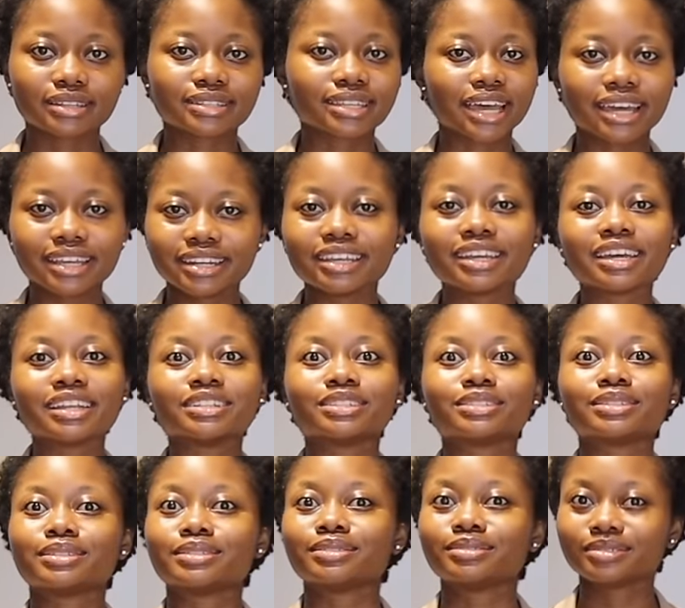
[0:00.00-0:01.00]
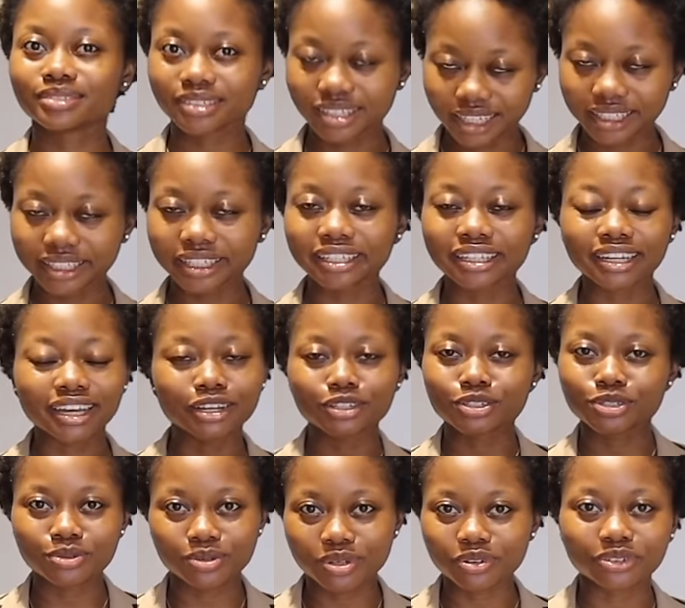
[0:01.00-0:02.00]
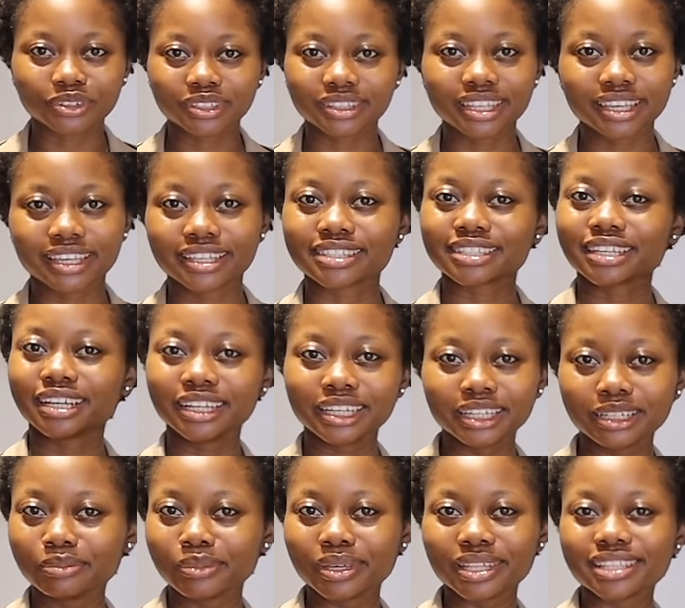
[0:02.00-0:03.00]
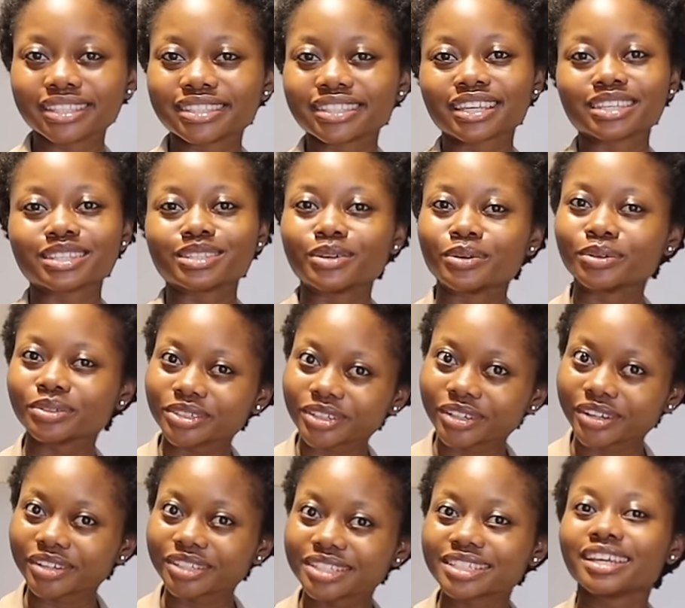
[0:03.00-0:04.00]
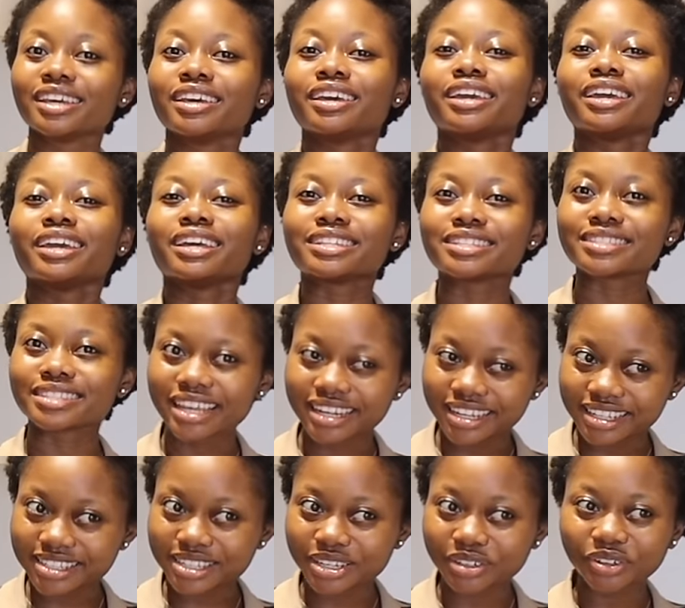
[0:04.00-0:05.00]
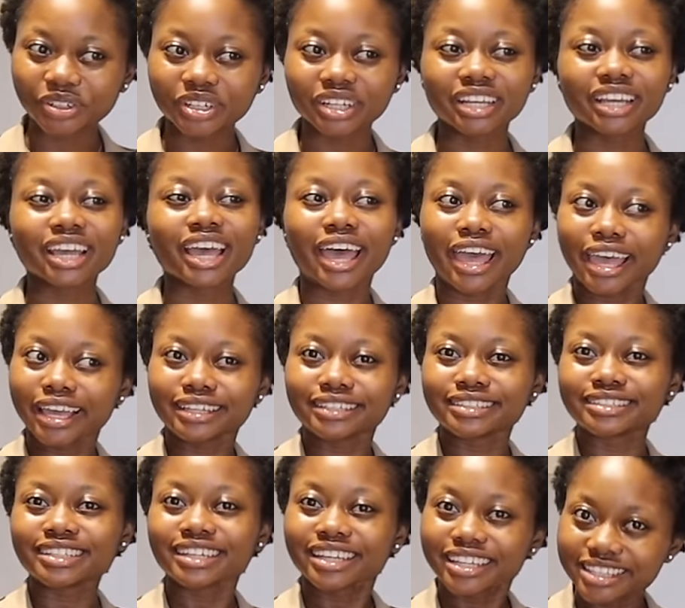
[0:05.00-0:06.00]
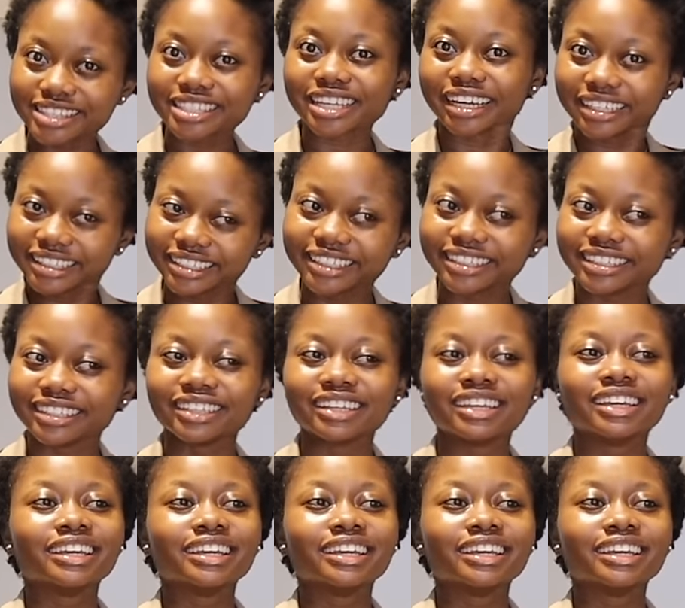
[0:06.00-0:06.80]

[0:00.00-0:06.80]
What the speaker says: Tidy and clean are two different things. Clean means there's no dirt, it's sanitary and it's clean.